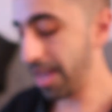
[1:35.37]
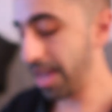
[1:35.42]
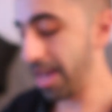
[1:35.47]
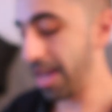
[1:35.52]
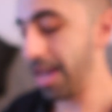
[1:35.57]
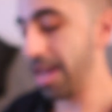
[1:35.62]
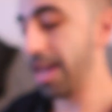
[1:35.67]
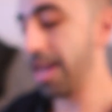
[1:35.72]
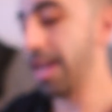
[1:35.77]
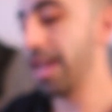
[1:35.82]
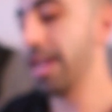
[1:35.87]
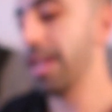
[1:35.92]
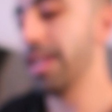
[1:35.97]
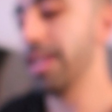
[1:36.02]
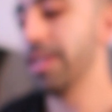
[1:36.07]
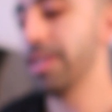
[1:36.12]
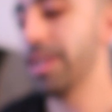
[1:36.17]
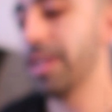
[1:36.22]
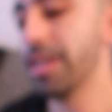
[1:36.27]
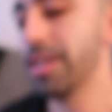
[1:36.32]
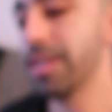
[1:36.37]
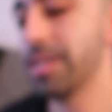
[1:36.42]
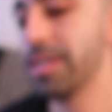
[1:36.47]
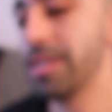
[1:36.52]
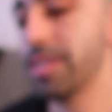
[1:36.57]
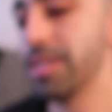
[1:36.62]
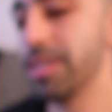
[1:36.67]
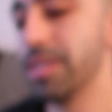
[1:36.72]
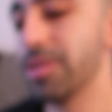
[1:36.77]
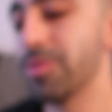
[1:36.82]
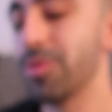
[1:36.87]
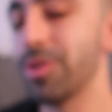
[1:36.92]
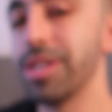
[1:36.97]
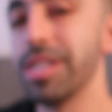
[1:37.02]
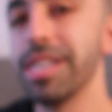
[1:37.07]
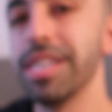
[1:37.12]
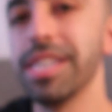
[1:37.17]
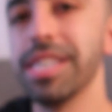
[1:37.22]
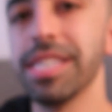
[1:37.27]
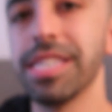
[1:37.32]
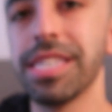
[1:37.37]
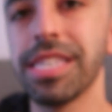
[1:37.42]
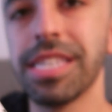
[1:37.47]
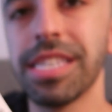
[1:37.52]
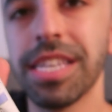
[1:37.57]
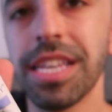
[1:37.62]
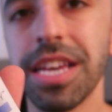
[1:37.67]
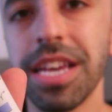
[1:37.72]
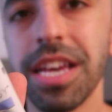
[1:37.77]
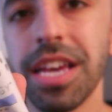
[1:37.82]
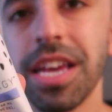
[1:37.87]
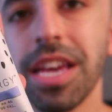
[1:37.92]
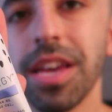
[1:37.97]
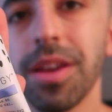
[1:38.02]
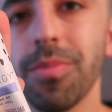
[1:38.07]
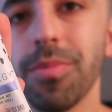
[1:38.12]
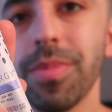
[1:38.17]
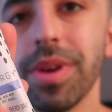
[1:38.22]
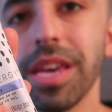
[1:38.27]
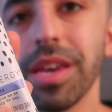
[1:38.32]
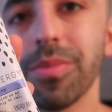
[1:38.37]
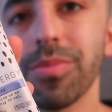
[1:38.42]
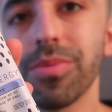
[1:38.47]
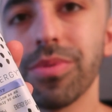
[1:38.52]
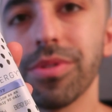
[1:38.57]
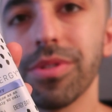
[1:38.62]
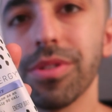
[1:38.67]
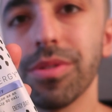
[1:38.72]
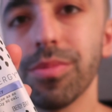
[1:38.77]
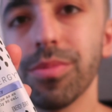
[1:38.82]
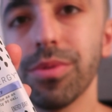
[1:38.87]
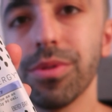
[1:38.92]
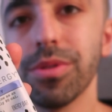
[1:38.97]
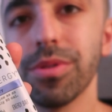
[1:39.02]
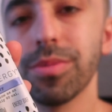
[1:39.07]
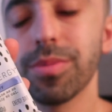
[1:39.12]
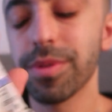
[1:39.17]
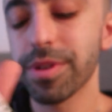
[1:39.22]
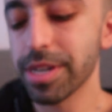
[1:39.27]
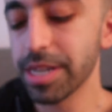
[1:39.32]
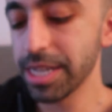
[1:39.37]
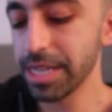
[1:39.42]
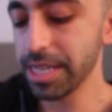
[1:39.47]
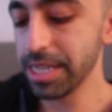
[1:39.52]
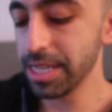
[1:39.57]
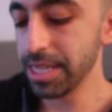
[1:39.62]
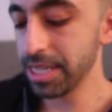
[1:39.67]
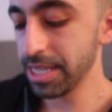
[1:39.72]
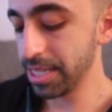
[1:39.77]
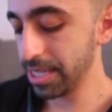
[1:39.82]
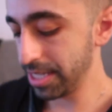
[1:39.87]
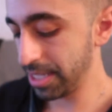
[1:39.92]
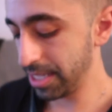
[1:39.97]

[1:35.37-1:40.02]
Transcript: And this one is maple blueberry.